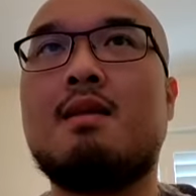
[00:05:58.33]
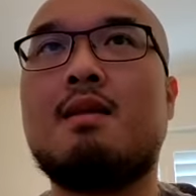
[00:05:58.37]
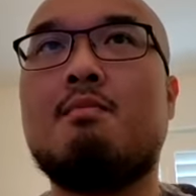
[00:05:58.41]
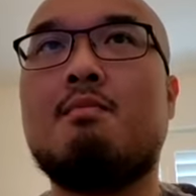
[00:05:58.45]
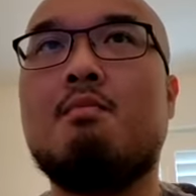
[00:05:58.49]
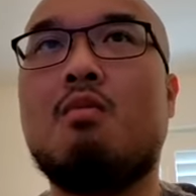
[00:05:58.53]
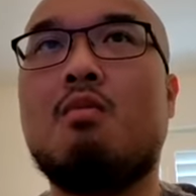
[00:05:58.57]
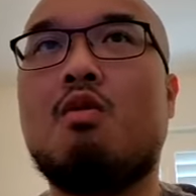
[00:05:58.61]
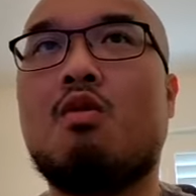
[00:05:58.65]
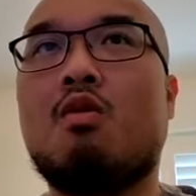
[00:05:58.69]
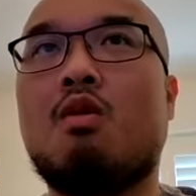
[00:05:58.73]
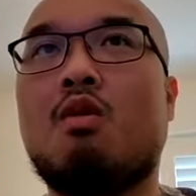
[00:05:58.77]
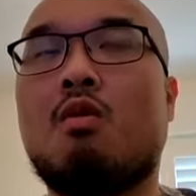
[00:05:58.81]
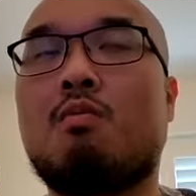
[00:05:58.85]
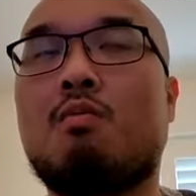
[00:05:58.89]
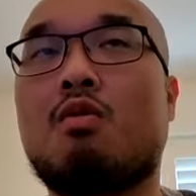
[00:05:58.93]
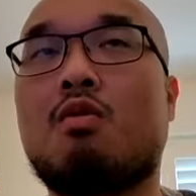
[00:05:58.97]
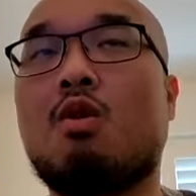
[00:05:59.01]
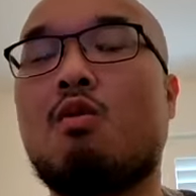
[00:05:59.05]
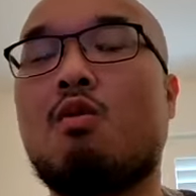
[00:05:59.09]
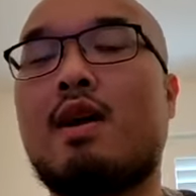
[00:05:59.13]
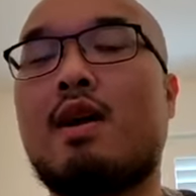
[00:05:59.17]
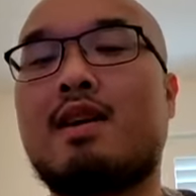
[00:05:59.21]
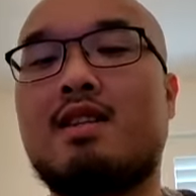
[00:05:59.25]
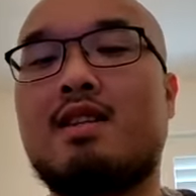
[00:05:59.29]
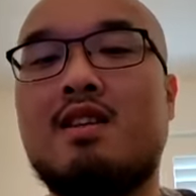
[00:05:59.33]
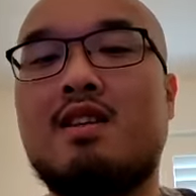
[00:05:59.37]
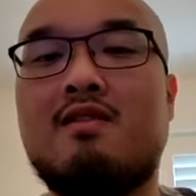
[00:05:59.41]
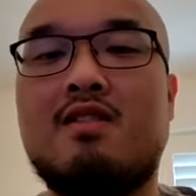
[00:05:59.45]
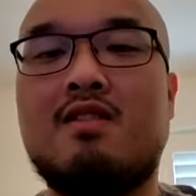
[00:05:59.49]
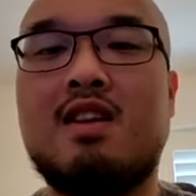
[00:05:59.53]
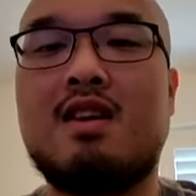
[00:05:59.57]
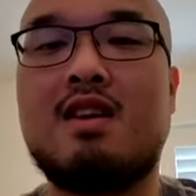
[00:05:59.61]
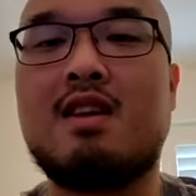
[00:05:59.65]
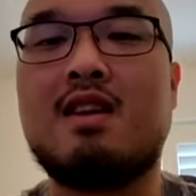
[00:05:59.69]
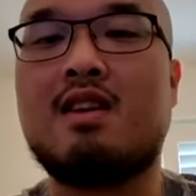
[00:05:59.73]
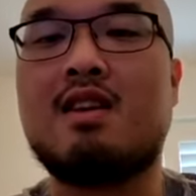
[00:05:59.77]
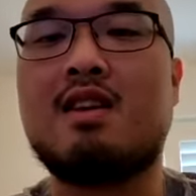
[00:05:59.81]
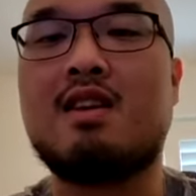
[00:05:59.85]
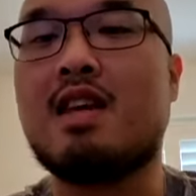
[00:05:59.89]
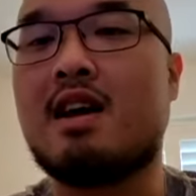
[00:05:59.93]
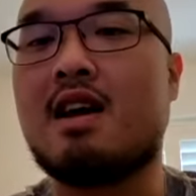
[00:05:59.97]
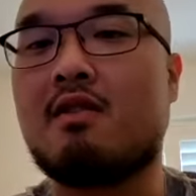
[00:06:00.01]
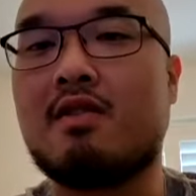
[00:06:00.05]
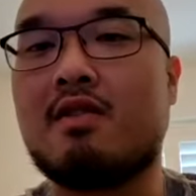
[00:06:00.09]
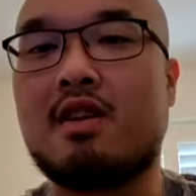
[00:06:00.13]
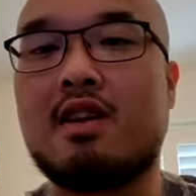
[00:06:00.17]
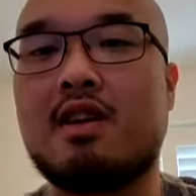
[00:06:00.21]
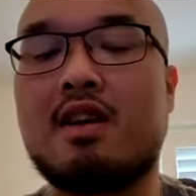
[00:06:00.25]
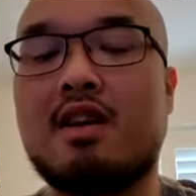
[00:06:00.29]
more proactivity in
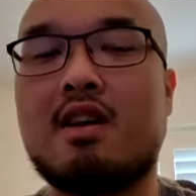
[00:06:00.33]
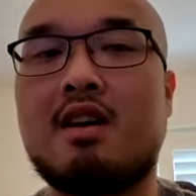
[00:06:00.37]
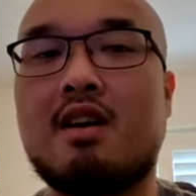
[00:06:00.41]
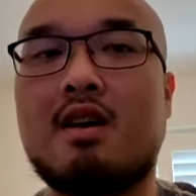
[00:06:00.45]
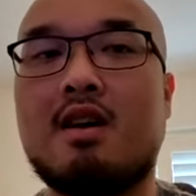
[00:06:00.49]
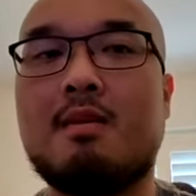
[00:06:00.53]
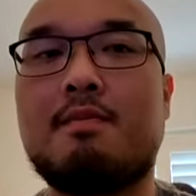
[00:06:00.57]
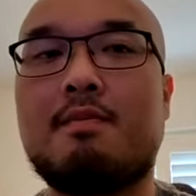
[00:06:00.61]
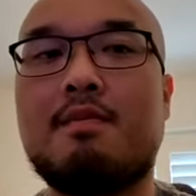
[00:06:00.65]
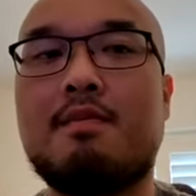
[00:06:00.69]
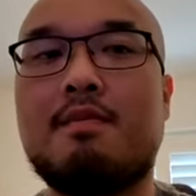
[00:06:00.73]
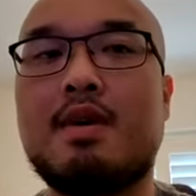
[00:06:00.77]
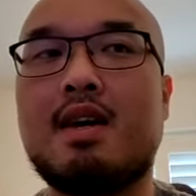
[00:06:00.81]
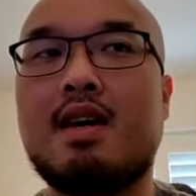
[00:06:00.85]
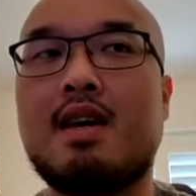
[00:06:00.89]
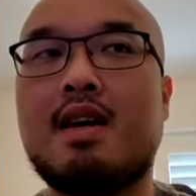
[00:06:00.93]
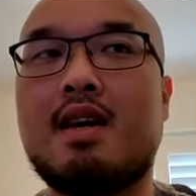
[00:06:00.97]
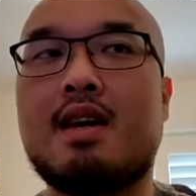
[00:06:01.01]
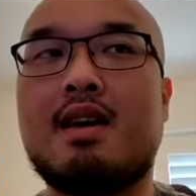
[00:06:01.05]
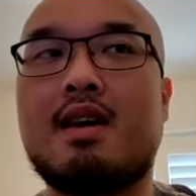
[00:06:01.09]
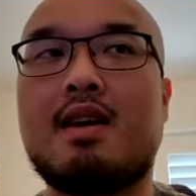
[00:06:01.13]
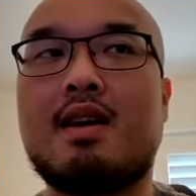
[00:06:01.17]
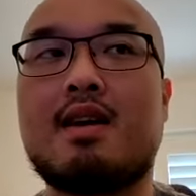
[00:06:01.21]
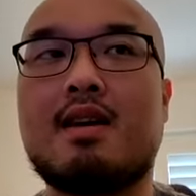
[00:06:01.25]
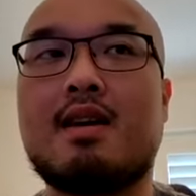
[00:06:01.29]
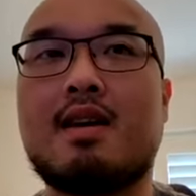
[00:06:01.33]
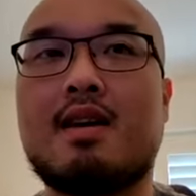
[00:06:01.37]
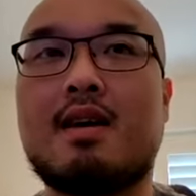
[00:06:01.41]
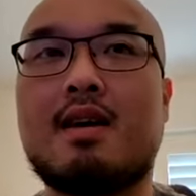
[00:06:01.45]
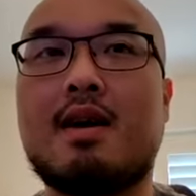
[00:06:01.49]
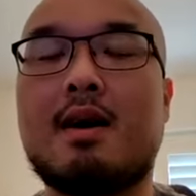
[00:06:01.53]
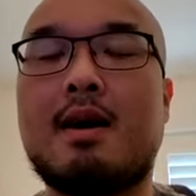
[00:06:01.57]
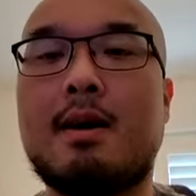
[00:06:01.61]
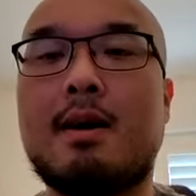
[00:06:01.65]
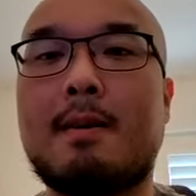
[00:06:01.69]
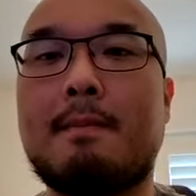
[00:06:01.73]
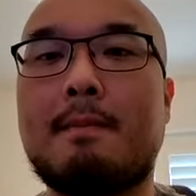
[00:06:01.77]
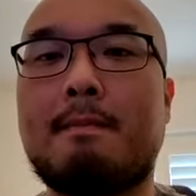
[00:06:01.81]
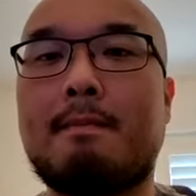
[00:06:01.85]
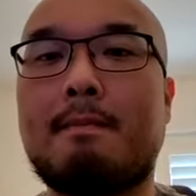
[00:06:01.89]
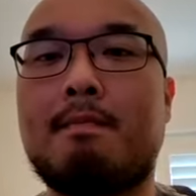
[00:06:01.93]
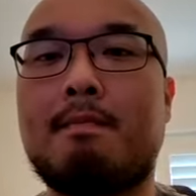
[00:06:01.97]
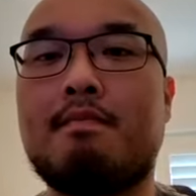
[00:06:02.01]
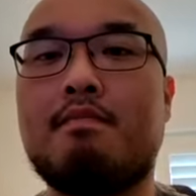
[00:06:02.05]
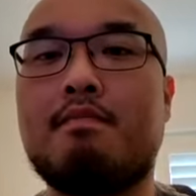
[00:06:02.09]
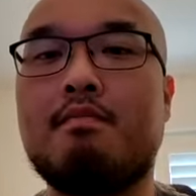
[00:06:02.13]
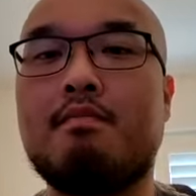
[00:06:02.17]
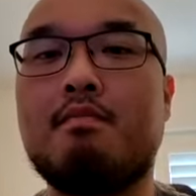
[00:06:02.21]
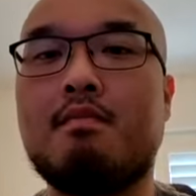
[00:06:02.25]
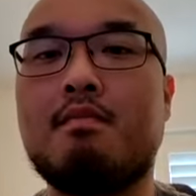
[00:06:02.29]
gowning up and
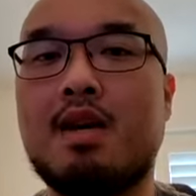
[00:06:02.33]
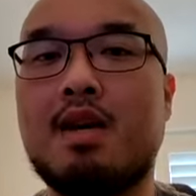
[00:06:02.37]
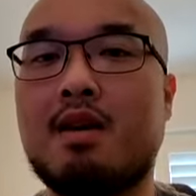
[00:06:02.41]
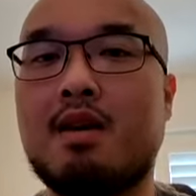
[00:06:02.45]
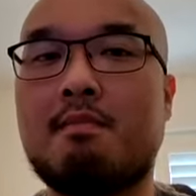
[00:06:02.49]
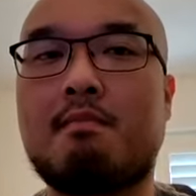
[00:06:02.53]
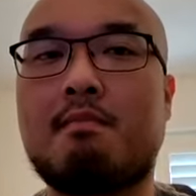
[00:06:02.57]
being